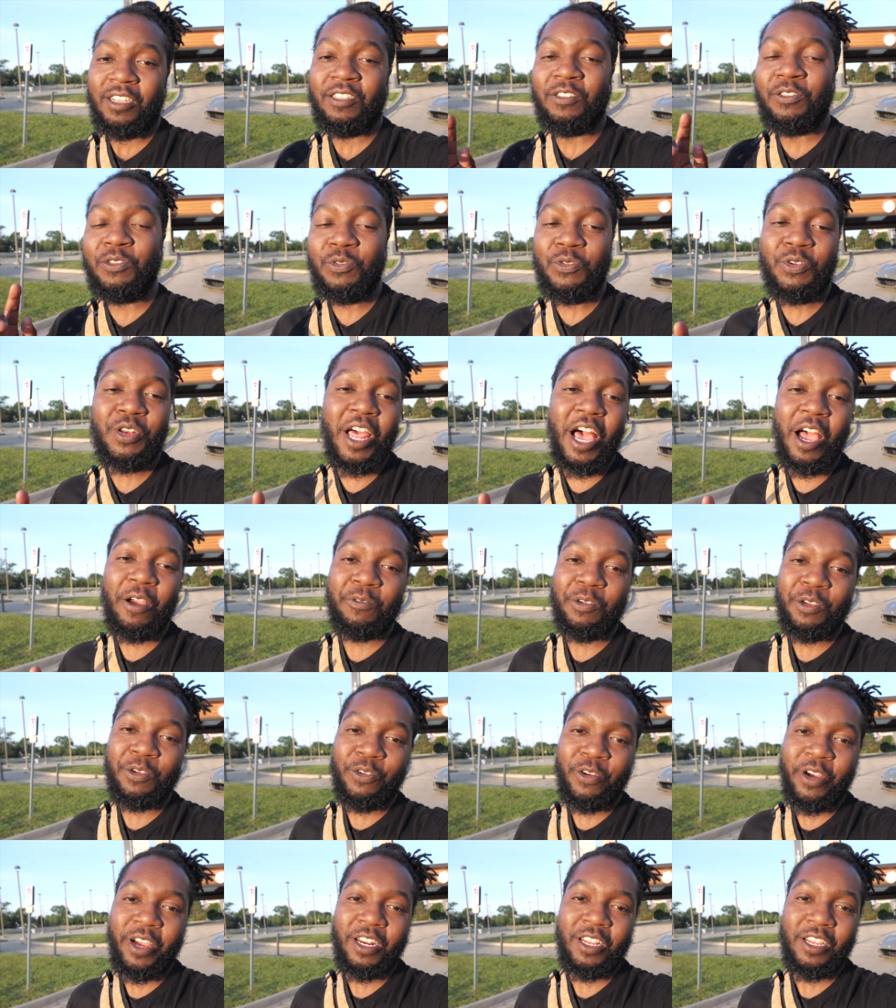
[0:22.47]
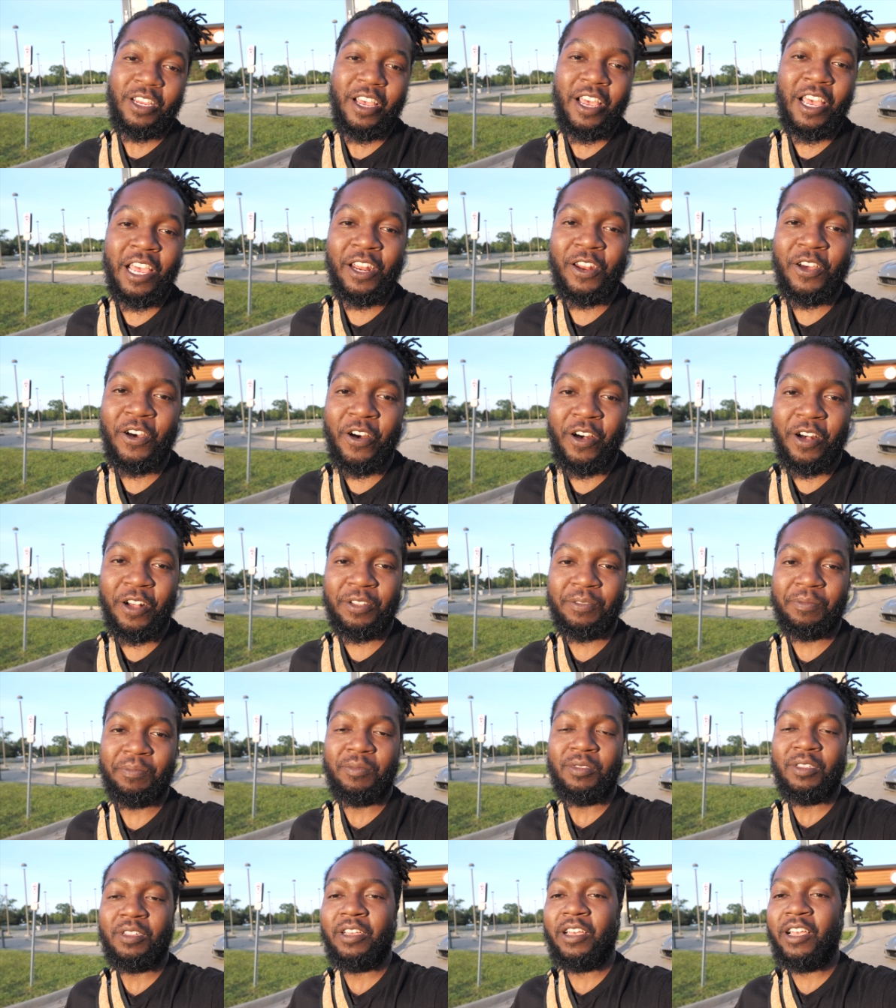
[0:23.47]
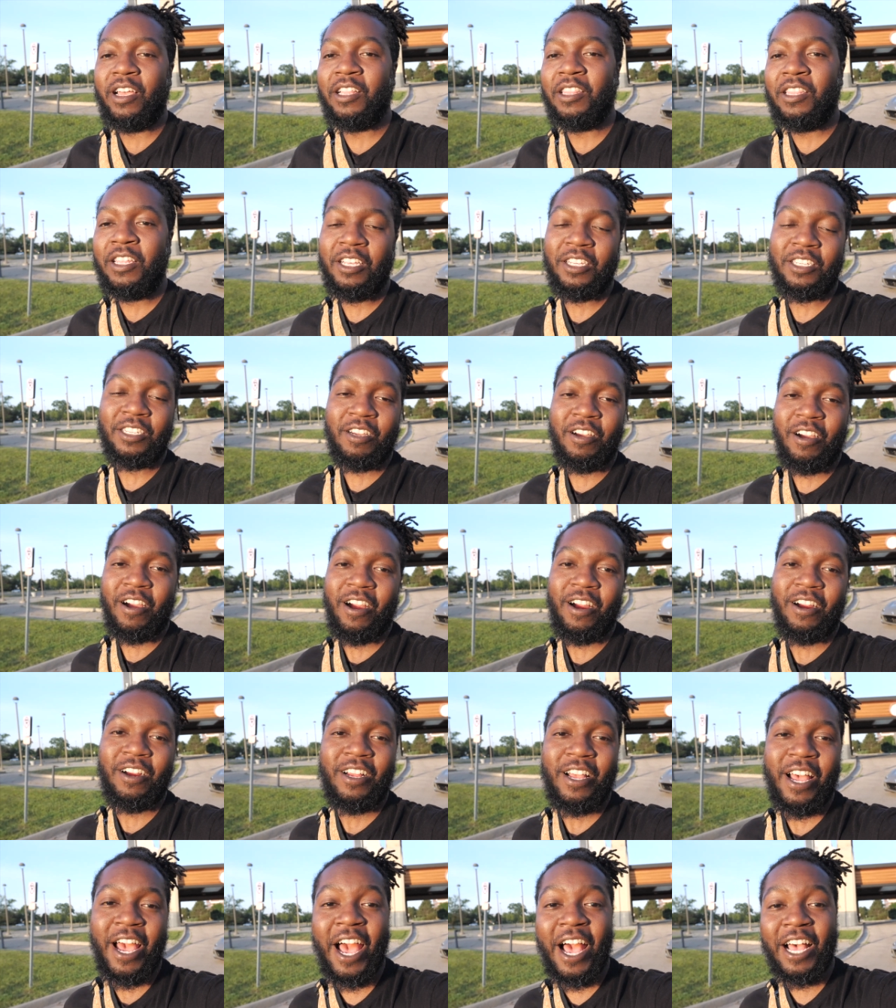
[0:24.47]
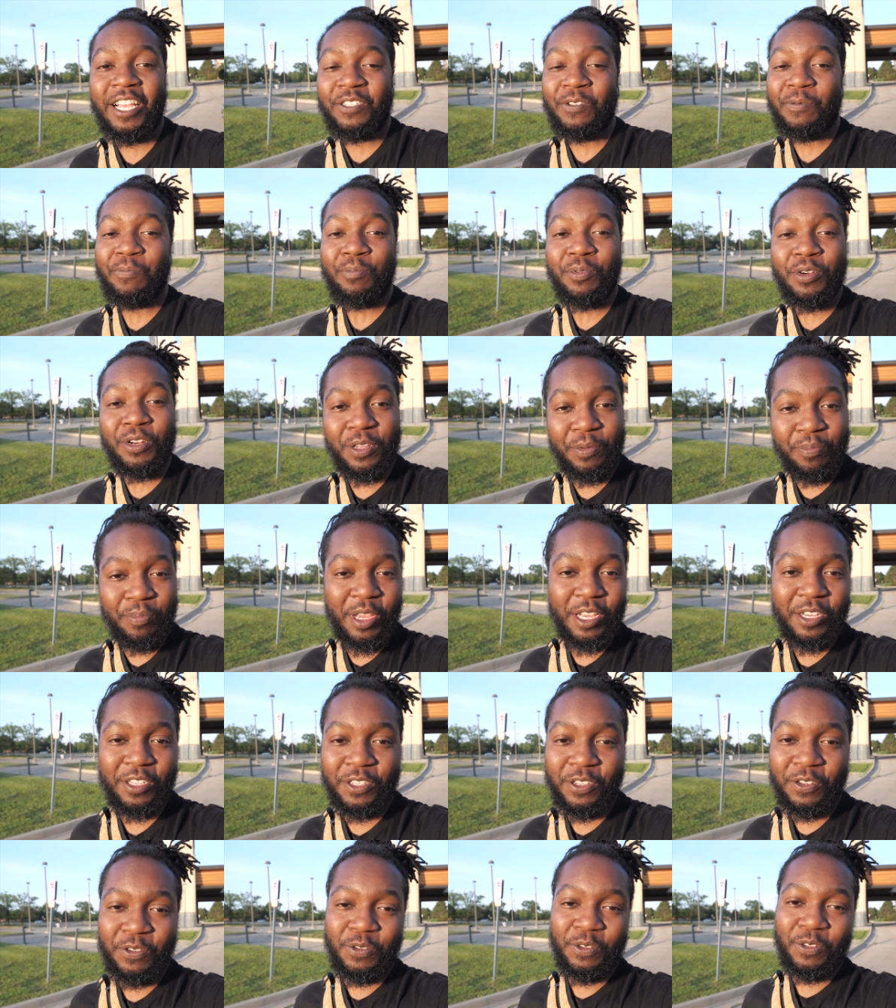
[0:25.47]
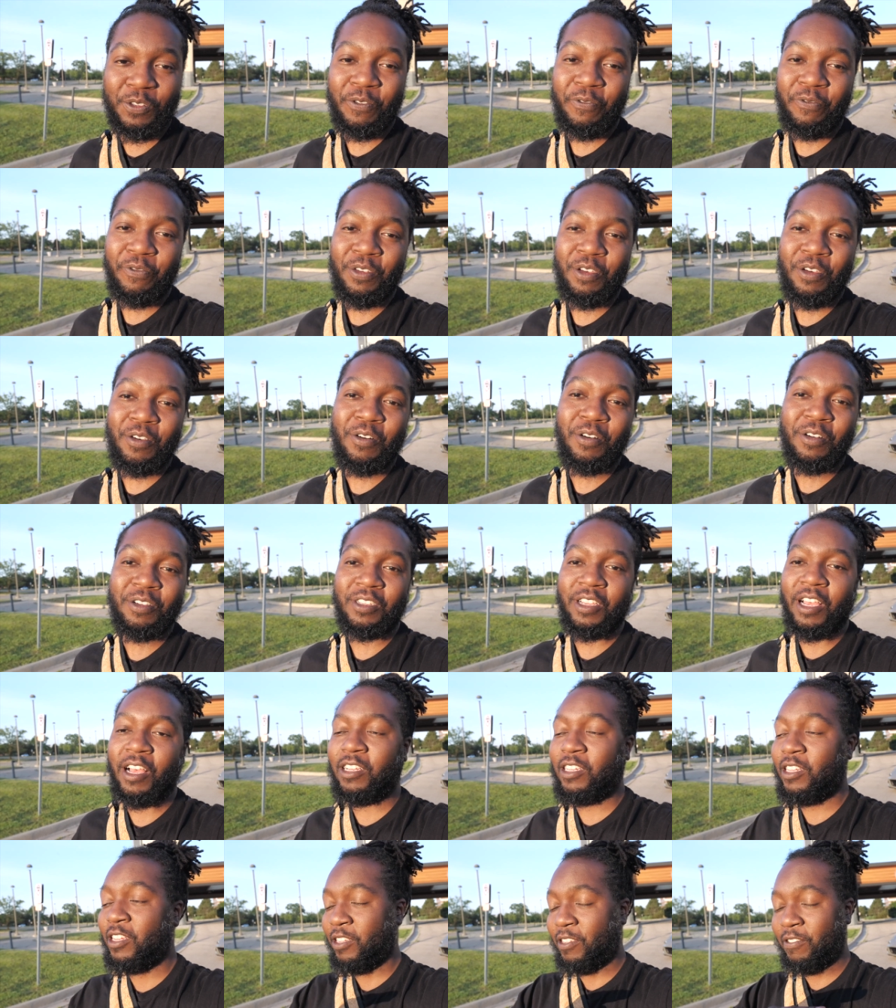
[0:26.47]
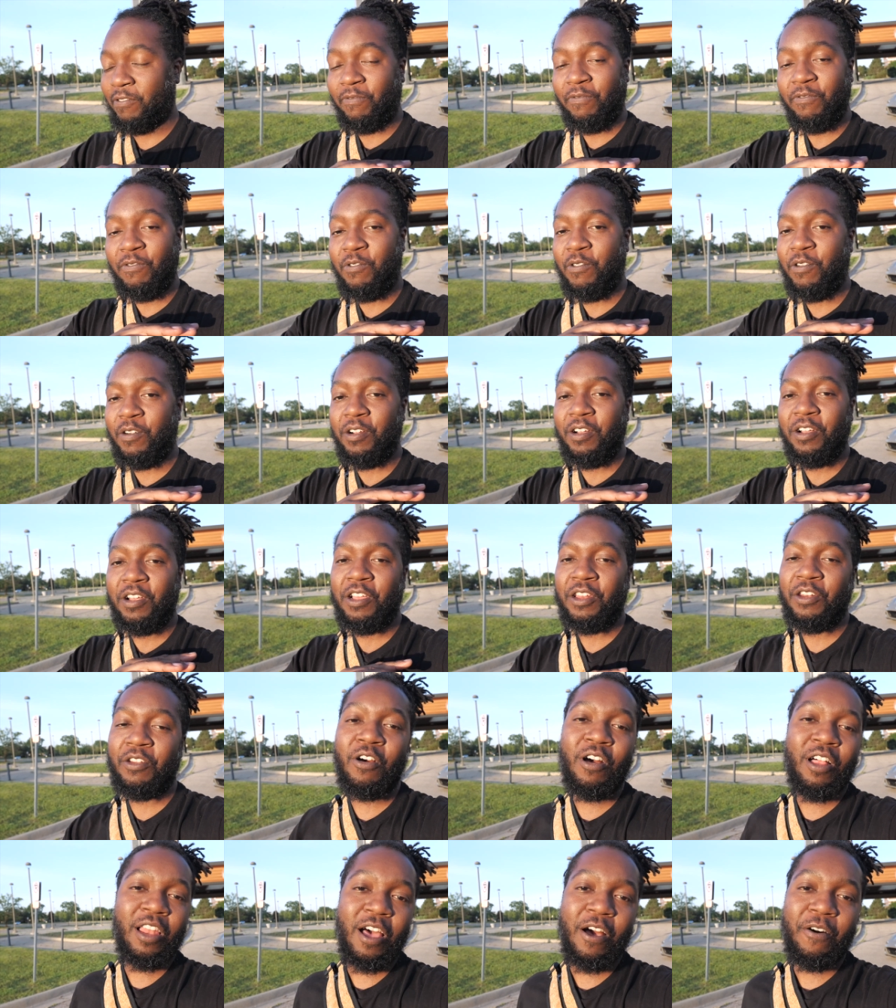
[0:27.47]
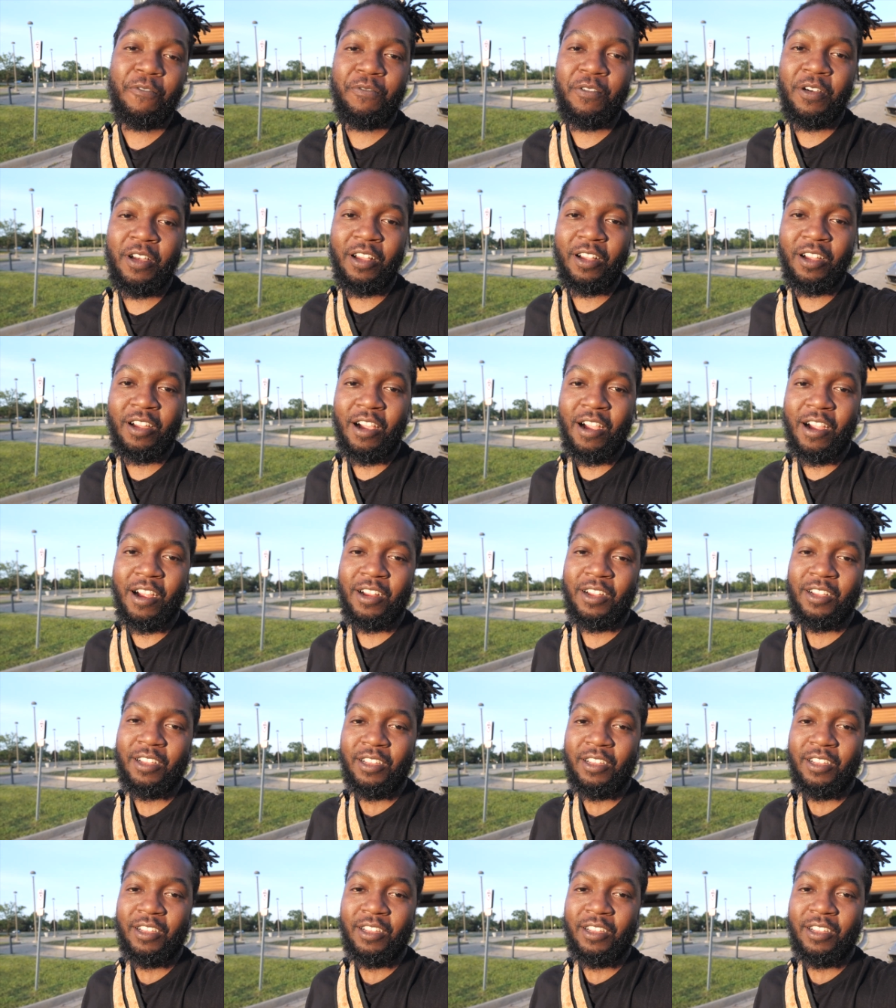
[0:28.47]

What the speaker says: Do not regret it at all. And this car has some pretty big shoes to fill because I was looking for an all-out fun car,